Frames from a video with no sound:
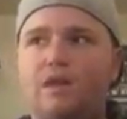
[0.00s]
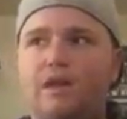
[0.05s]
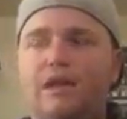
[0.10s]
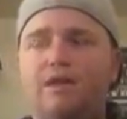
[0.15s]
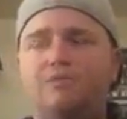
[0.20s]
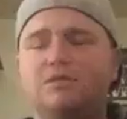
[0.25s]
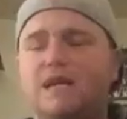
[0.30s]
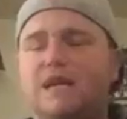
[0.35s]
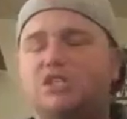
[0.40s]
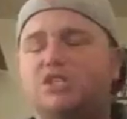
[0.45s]

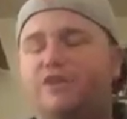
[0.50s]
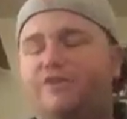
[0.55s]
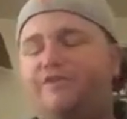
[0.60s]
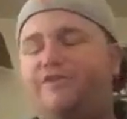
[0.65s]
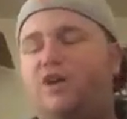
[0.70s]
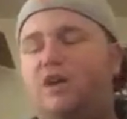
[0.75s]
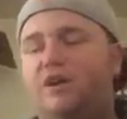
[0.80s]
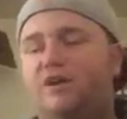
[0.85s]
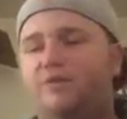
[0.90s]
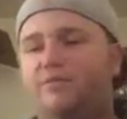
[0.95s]
He was actually
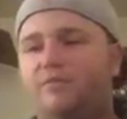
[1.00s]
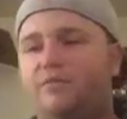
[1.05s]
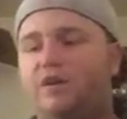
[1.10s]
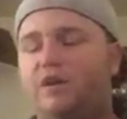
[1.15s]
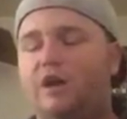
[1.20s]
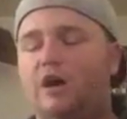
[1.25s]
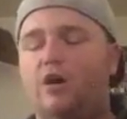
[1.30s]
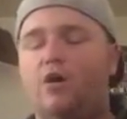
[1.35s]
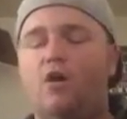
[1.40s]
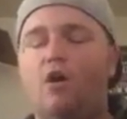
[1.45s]
fun,
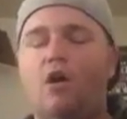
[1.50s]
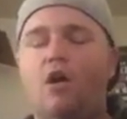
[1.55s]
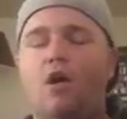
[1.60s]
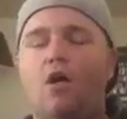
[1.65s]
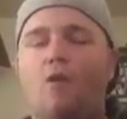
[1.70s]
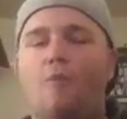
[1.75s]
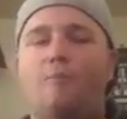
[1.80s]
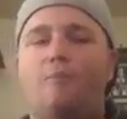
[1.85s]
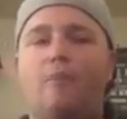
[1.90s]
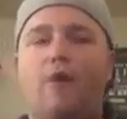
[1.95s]
you know,
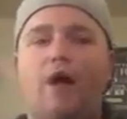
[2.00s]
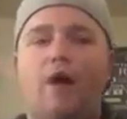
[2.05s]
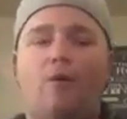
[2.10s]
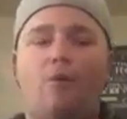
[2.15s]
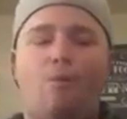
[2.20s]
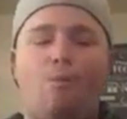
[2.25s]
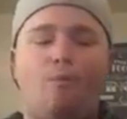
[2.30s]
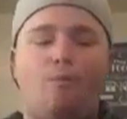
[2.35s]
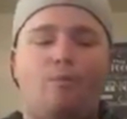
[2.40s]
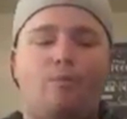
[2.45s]

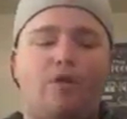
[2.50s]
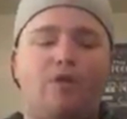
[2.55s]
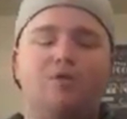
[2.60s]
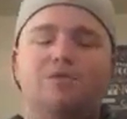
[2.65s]
but